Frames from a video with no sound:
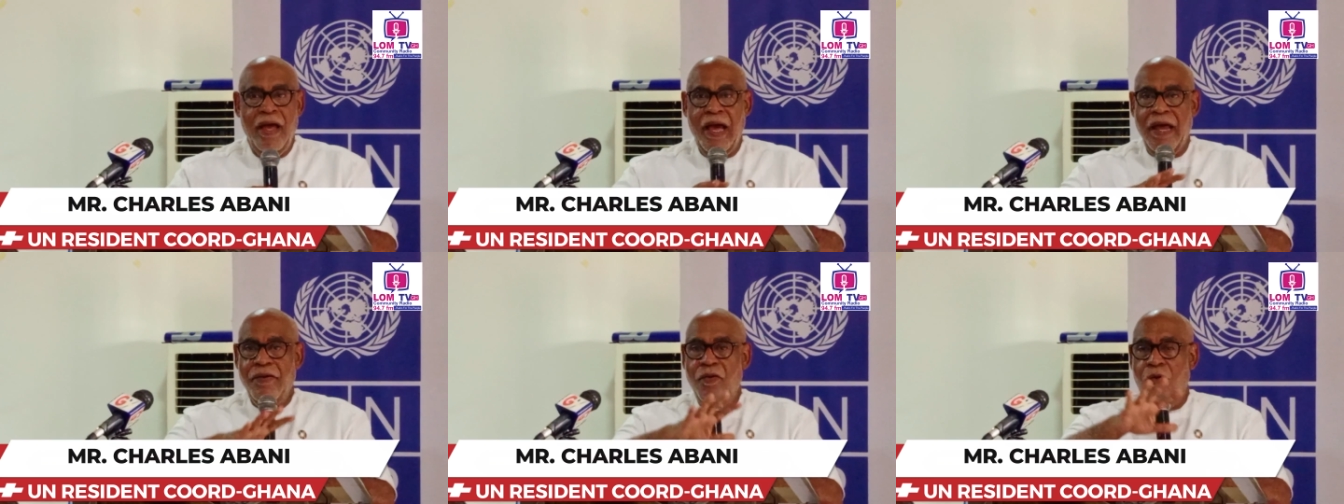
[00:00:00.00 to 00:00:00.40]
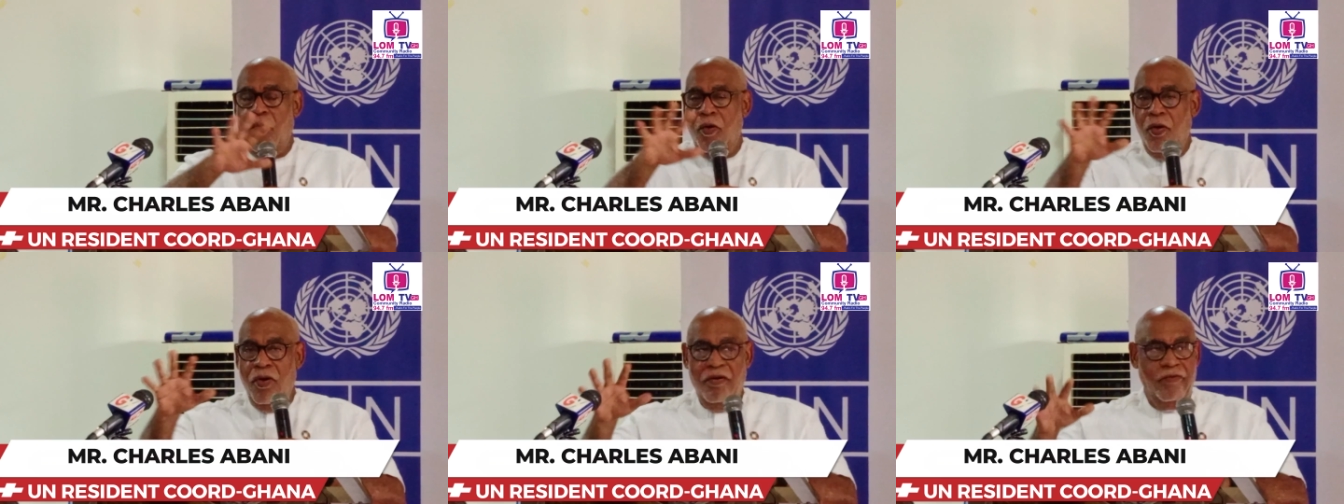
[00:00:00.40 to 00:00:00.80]
and
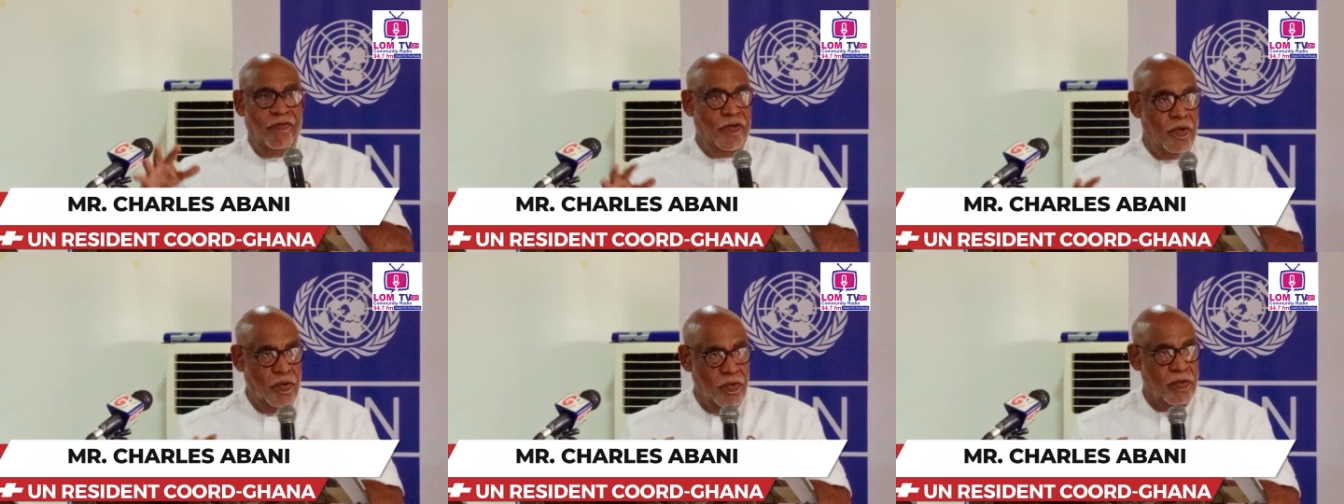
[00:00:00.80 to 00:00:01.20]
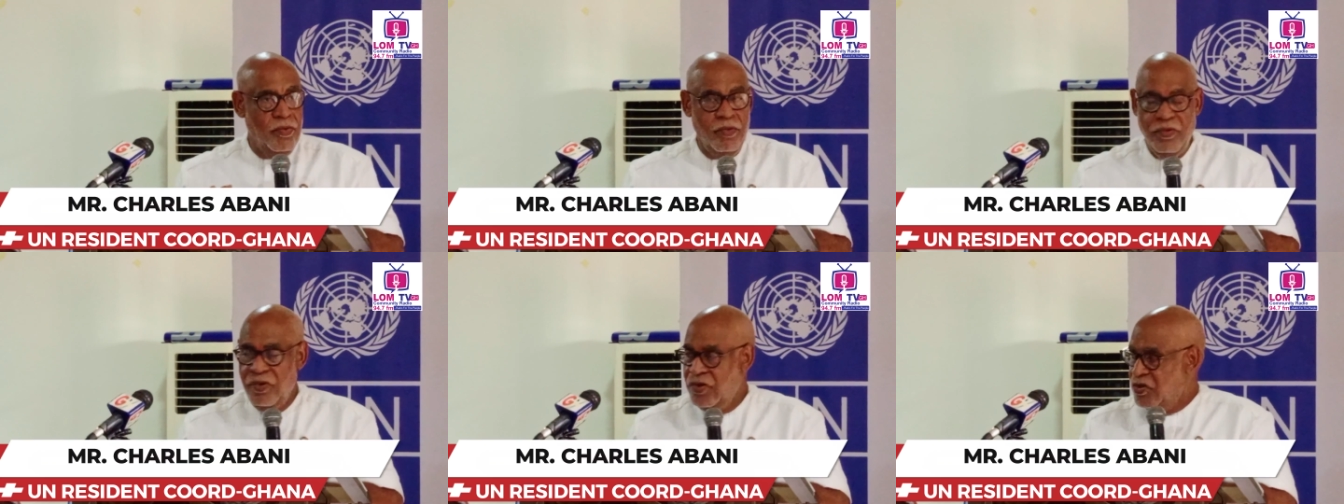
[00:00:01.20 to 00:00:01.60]
all of
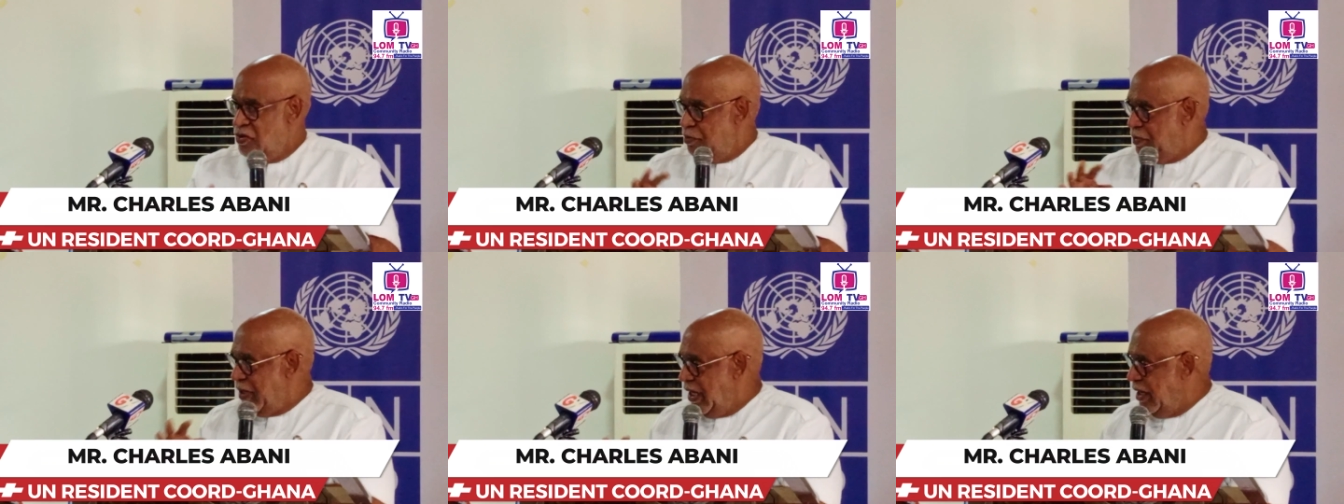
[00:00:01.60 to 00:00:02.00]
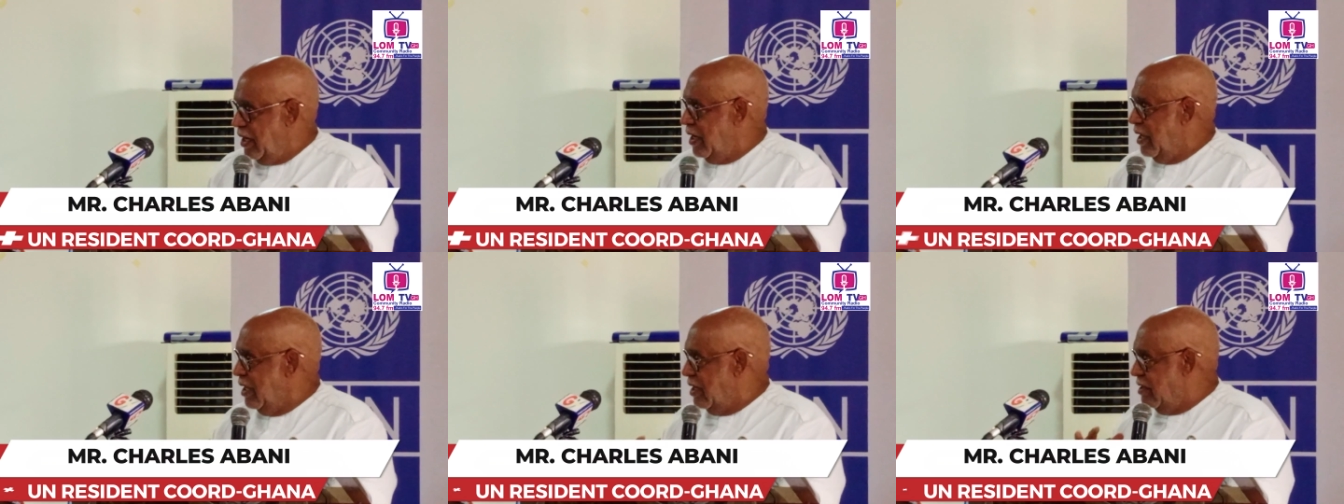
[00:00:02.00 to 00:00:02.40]
you should be
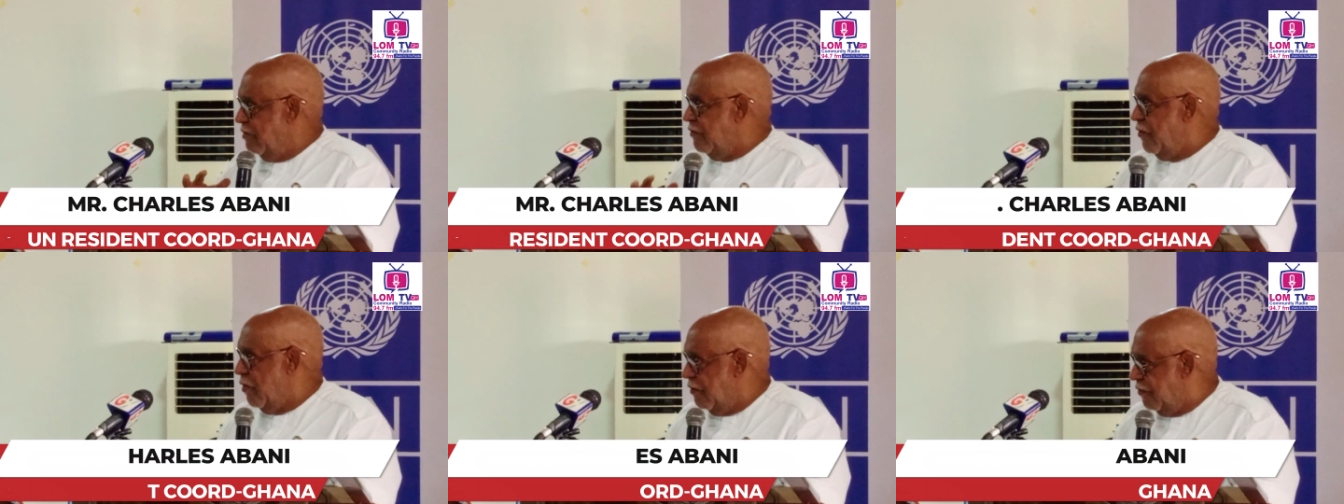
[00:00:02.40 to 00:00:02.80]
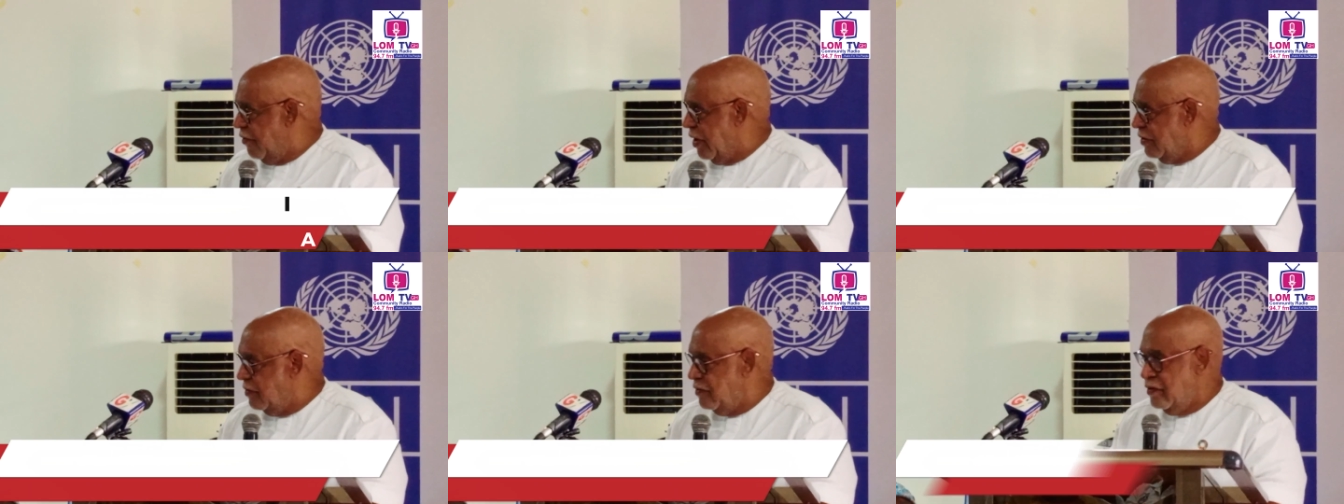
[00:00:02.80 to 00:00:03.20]
in the
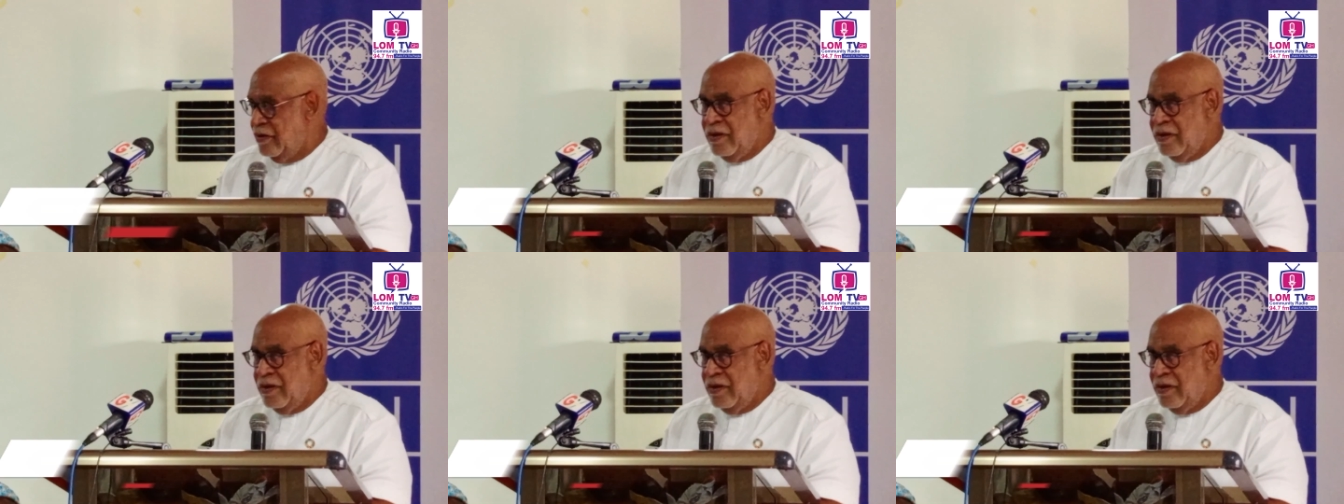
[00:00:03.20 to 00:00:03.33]
forefront.